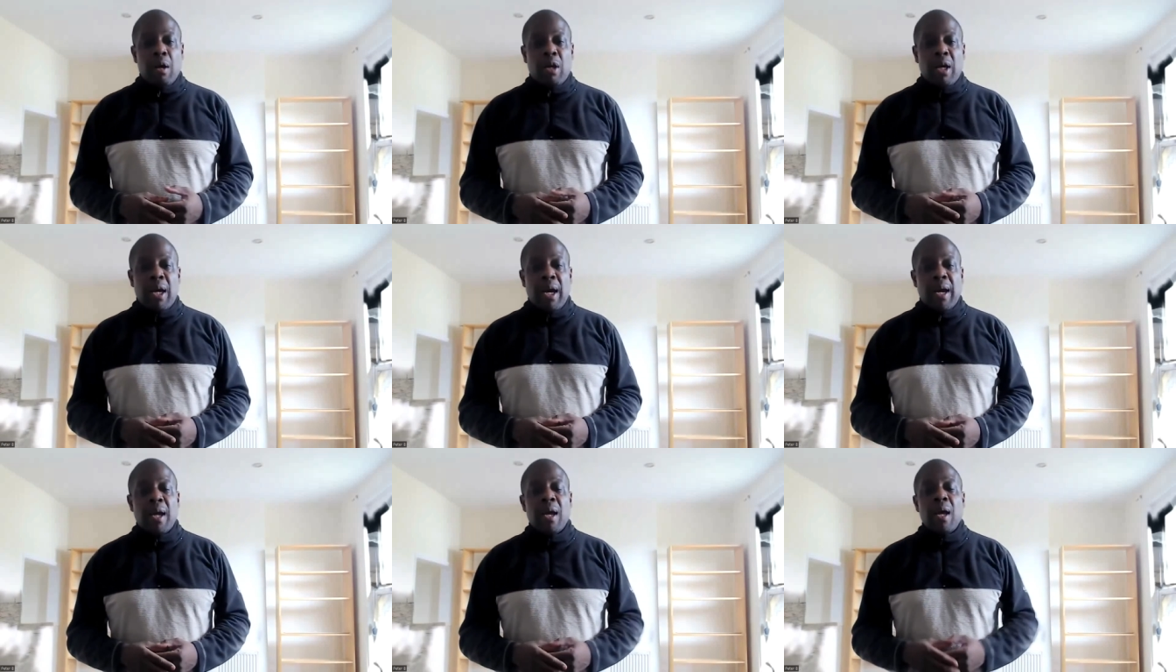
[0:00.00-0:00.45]

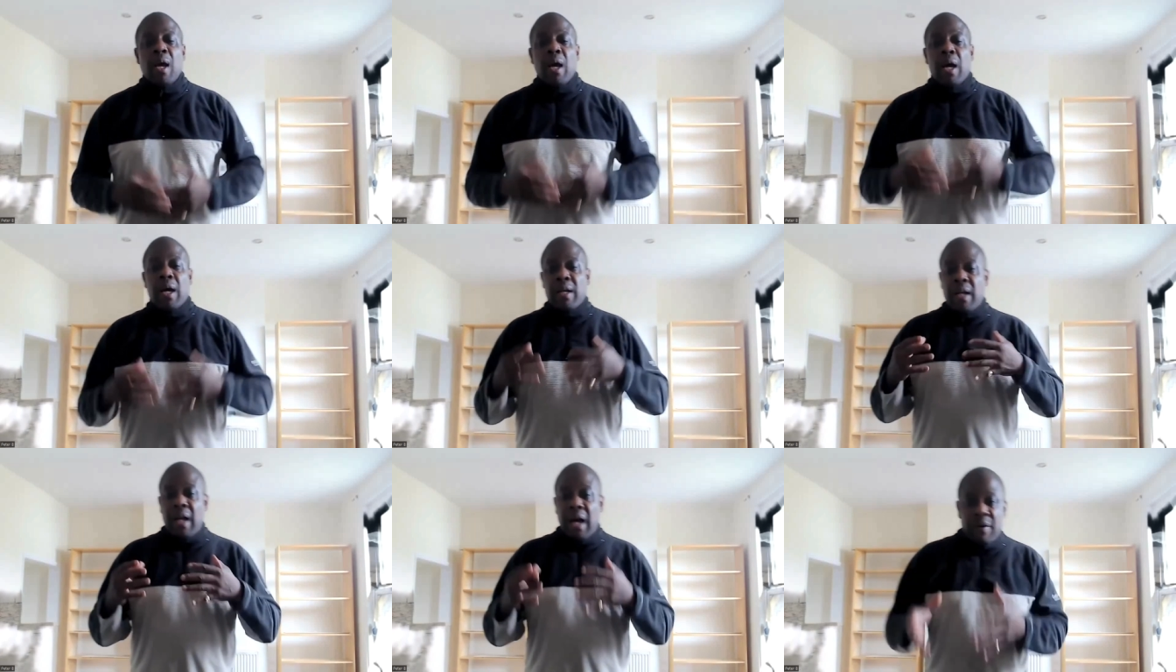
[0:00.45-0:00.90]
okay?
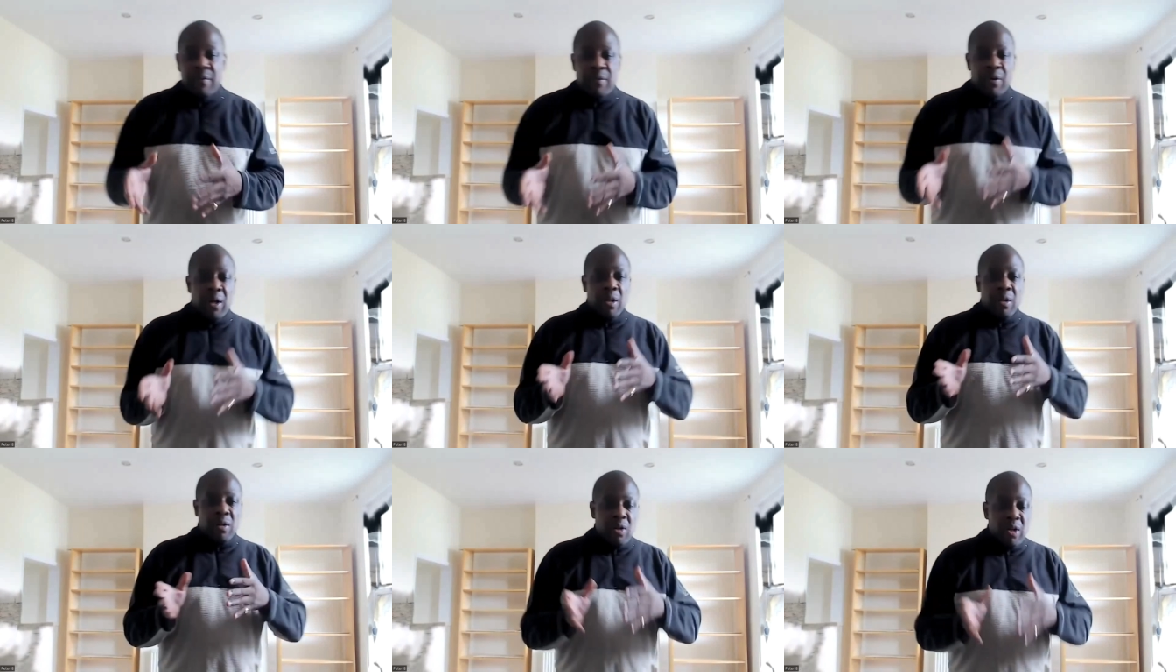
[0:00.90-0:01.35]
And
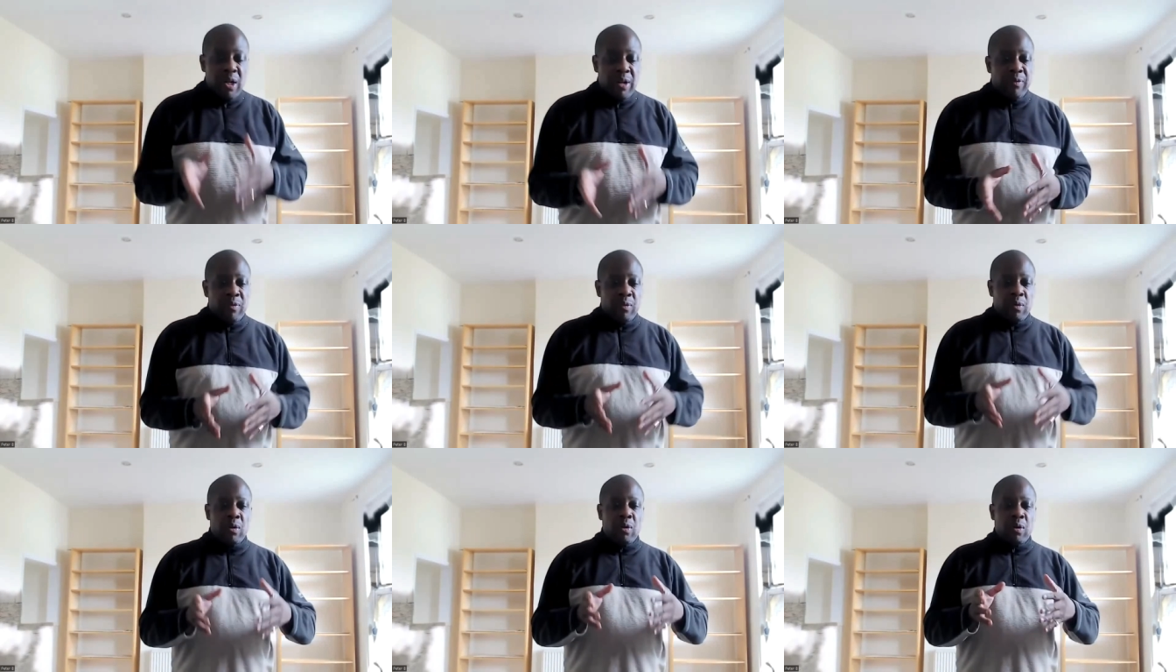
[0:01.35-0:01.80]
other
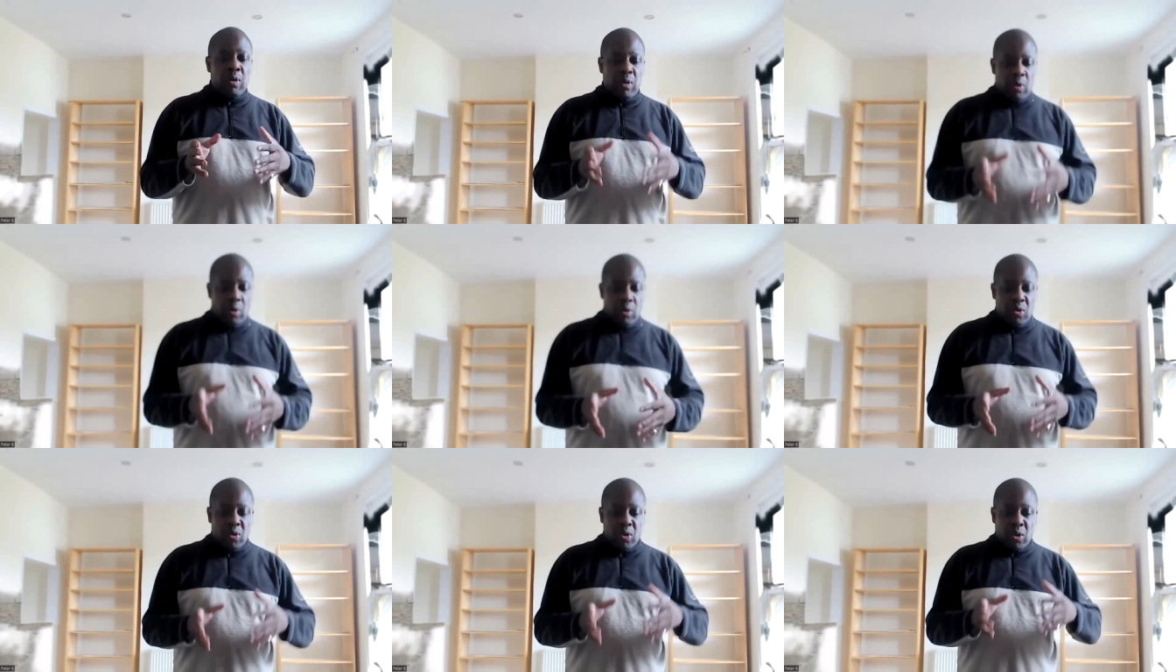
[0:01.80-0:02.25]

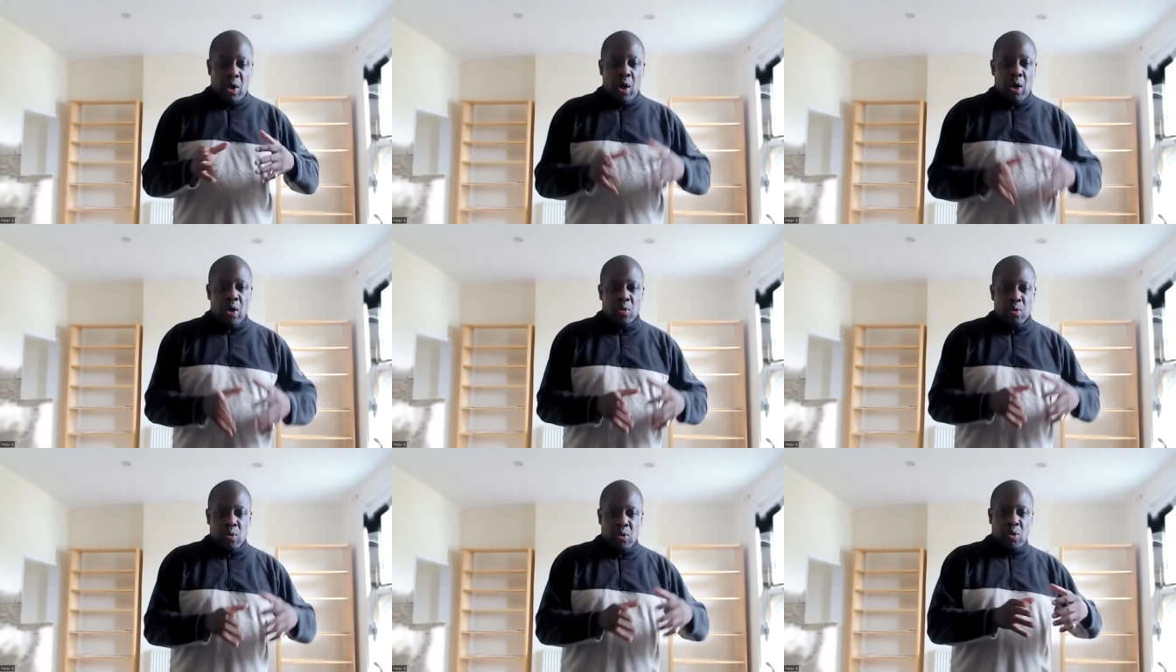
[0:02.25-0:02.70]
lots of
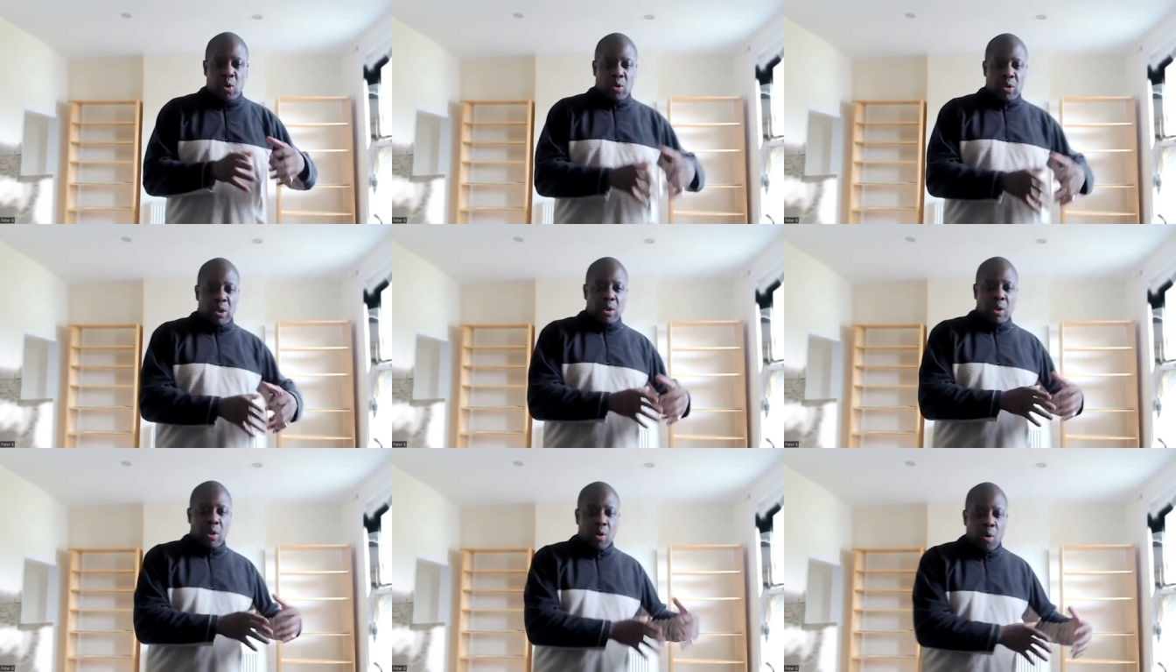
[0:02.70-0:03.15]
castles
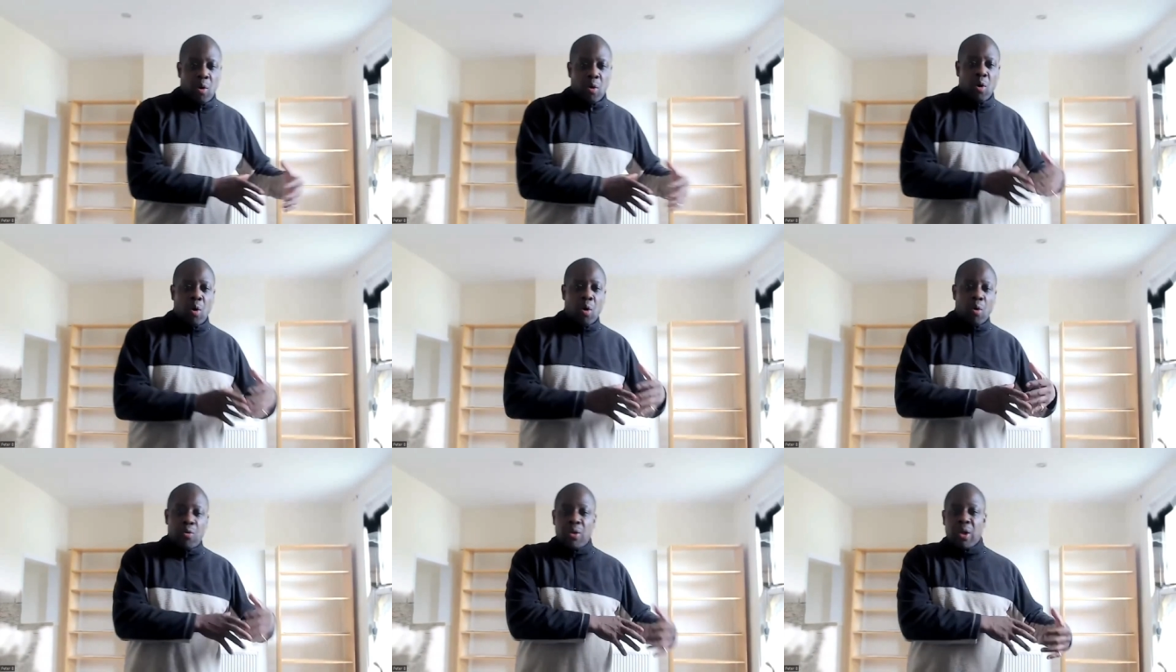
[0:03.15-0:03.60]
dotted
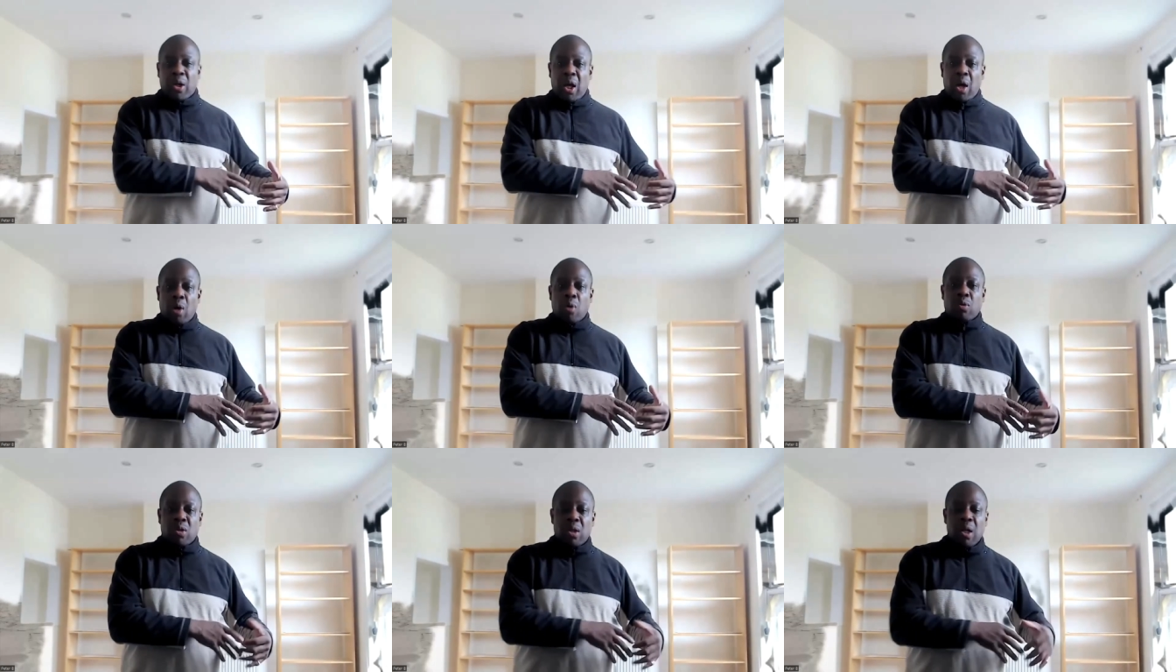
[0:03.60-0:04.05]
along on
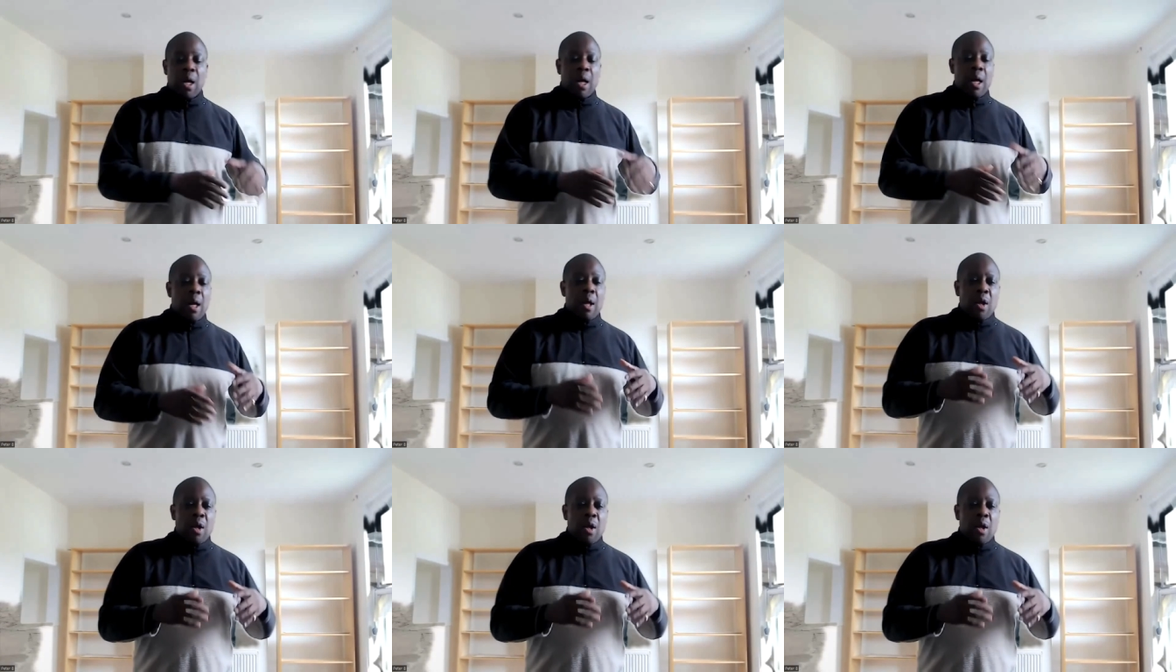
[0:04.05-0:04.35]
the coast.